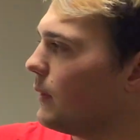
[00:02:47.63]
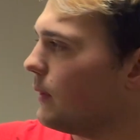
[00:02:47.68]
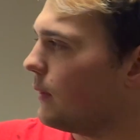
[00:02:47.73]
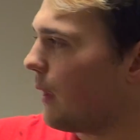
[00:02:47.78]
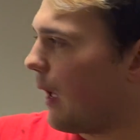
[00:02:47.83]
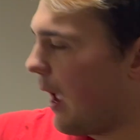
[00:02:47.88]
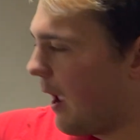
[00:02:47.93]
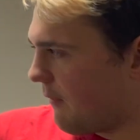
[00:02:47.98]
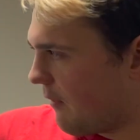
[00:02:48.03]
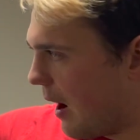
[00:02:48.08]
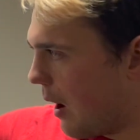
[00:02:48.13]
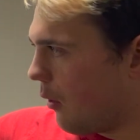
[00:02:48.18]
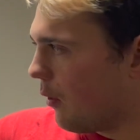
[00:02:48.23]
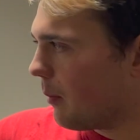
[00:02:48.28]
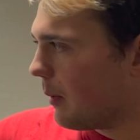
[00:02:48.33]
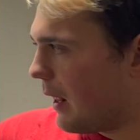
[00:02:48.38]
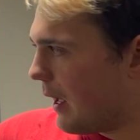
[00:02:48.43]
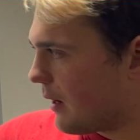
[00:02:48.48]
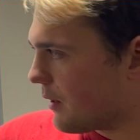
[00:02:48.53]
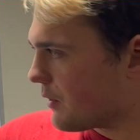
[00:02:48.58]
I have hour
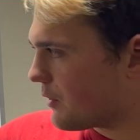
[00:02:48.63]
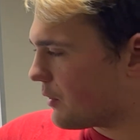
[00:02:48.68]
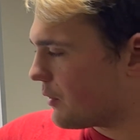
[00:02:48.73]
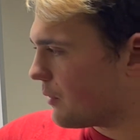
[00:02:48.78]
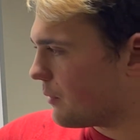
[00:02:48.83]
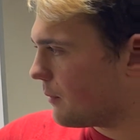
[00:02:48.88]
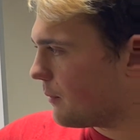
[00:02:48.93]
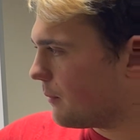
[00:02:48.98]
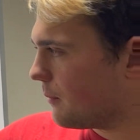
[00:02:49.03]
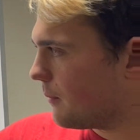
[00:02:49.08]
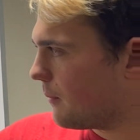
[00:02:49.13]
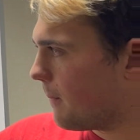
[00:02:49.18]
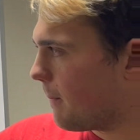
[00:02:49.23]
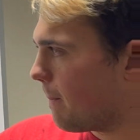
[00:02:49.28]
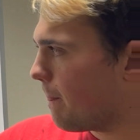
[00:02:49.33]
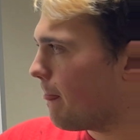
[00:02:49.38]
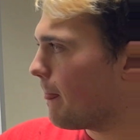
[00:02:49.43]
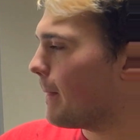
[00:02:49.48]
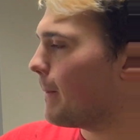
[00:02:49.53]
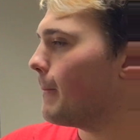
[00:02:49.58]
blocks,
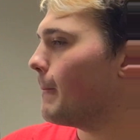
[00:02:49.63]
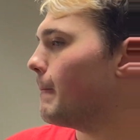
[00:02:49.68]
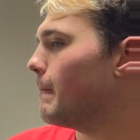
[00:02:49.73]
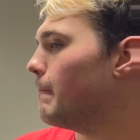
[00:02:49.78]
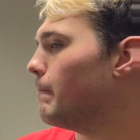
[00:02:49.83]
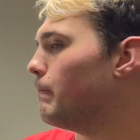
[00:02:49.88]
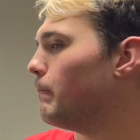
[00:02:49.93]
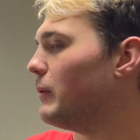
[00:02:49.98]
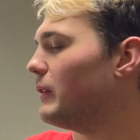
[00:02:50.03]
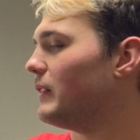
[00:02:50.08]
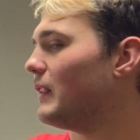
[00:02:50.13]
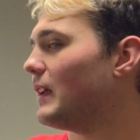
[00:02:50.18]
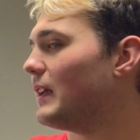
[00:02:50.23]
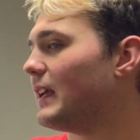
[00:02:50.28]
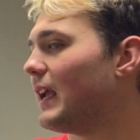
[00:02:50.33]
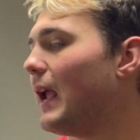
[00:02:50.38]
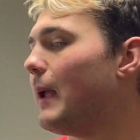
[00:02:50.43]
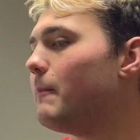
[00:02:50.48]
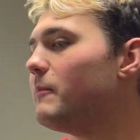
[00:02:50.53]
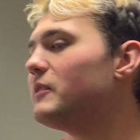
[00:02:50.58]
but the
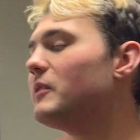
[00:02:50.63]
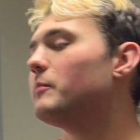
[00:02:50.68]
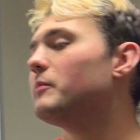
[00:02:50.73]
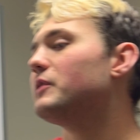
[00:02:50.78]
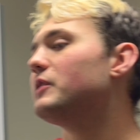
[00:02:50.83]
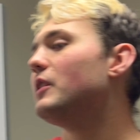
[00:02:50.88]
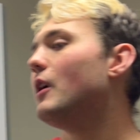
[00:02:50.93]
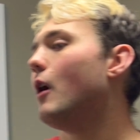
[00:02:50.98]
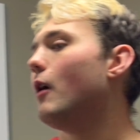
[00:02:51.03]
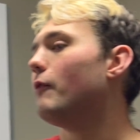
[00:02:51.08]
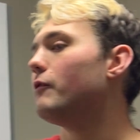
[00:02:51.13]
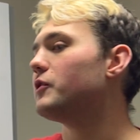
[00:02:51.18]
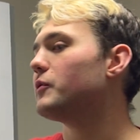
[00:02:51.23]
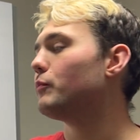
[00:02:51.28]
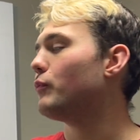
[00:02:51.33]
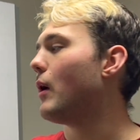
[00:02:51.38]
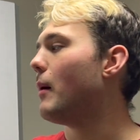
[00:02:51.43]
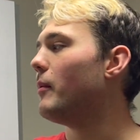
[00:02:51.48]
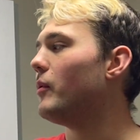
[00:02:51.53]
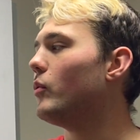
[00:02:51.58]
games themselves
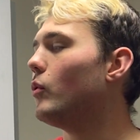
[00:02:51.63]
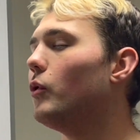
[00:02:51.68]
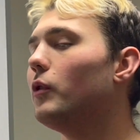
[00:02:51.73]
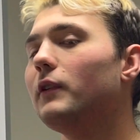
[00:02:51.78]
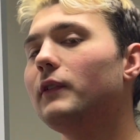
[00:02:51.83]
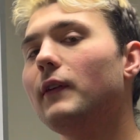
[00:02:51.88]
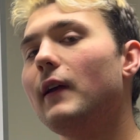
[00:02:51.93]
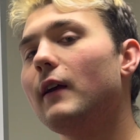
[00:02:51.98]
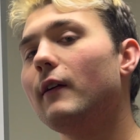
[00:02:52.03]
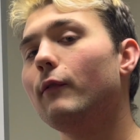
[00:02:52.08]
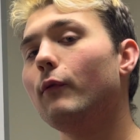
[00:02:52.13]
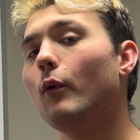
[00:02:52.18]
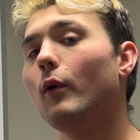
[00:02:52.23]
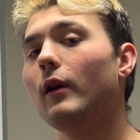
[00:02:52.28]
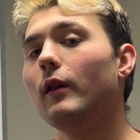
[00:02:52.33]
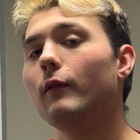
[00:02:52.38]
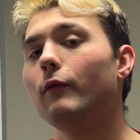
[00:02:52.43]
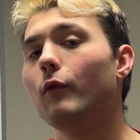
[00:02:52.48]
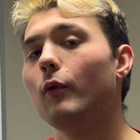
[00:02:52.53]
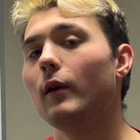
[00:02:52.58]
probably will only take 40
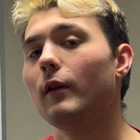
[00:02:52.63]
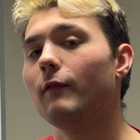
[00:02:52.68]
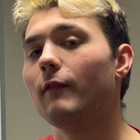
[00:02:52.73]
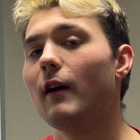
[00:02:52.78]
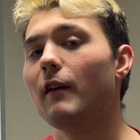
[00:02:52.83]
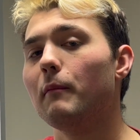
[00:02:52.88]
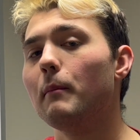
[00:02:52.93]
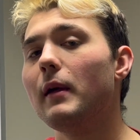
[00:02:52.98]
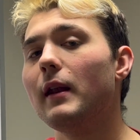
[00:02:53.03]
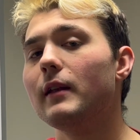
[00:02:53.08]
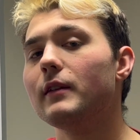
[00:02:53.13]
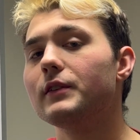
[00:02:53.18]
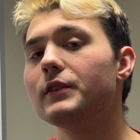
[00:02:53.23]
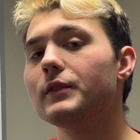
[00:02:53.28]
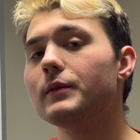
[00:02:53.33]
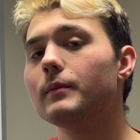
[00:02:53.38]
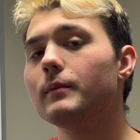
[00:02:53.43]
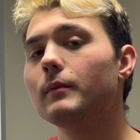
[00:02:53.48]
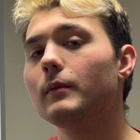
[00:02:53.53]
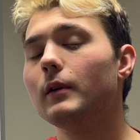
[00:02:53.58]
to 45 minutes.
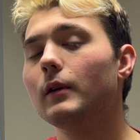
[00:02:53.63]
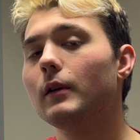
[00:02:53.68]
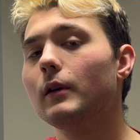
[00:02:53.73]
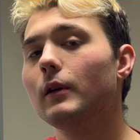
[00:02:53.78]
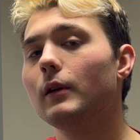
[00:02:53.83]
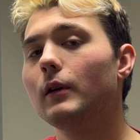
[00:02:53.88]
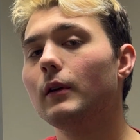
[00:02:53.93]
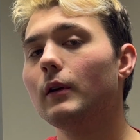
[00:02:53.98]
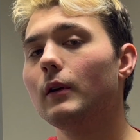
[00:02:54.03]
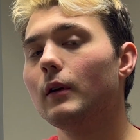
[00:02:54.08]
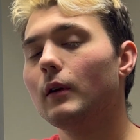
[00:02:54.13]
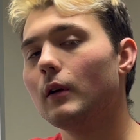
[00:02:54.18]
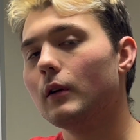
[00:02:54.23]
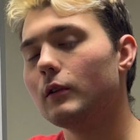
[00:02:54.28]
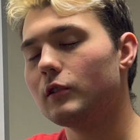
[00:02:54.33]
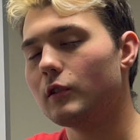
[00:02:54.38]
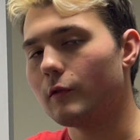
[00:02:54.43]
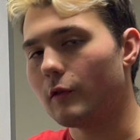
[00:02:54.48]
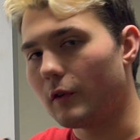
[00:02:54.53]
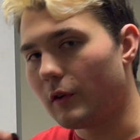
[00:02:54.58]

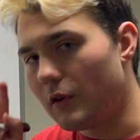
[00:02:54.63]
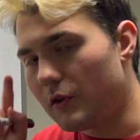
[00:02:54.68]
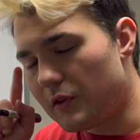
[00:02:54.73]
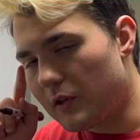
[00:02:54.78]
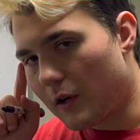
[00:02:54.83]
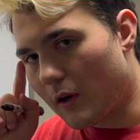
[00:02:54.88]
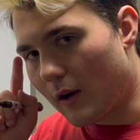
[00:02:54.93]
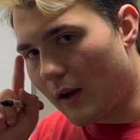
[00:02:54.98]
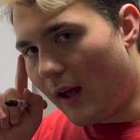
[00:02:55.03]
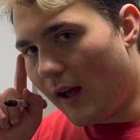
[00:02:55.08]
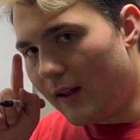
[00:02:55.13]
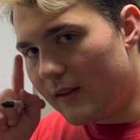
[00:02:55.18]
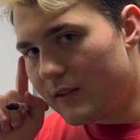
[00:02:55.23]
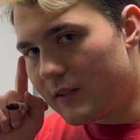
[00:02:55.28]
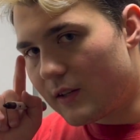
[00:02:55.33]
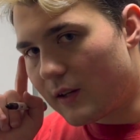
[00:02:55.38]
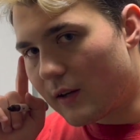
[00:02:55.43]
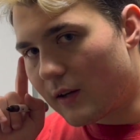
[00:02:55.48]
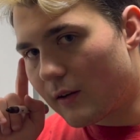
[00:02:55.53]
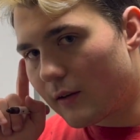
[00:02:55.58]
So if we're using our heads
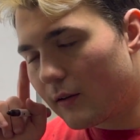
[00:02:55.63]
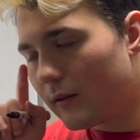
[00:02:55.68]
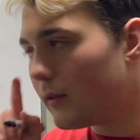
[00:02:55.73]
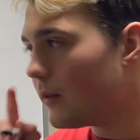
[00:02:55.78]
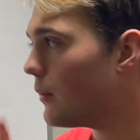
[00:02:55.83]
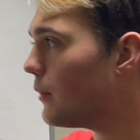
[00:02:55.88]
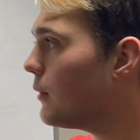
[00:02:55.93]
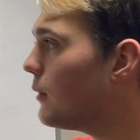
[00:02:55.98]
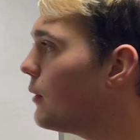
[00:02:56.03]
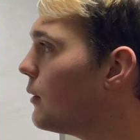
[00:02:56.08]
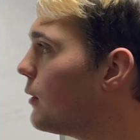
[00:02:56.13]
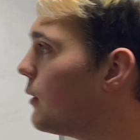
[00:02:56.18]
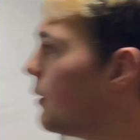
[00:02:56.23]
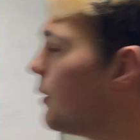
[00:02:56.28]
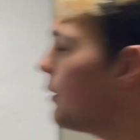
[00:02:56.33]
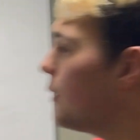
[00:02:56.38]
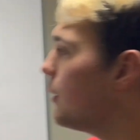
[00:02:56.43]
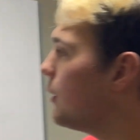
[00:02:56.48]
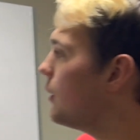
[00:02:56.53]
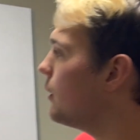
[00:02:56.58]
here,
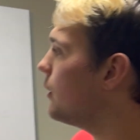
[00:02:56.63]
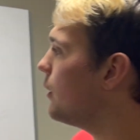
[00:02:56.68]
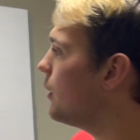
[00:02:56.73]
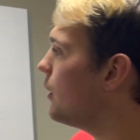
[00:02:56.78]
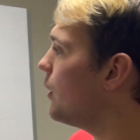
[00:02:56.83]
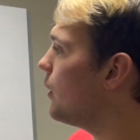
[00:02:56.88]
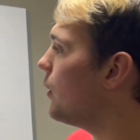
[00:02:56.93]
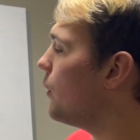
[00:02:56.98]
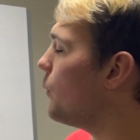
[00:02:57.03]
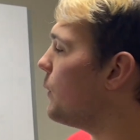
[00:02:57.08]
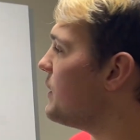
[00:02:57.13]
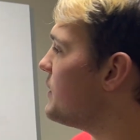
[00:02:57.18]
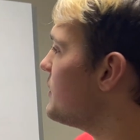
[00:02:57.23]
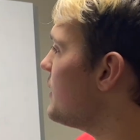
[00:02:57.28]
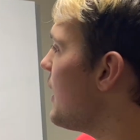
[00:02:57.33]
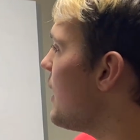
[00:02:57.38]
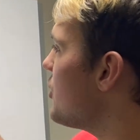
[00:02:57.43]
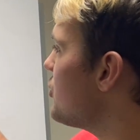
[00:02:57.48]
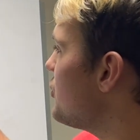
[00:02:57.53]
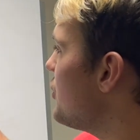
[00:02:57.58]
we
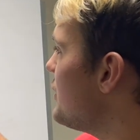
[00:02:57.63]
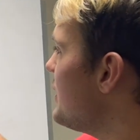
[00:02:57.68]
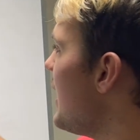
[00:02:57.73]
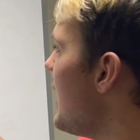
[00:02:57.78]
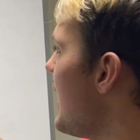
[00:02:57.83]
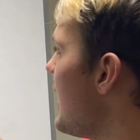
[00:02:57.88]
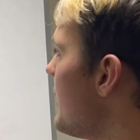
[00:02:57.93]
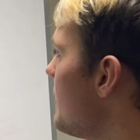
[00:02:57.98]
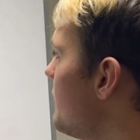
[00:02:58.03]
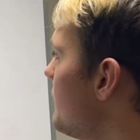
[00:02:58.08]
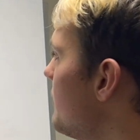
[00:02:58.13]
slash the time.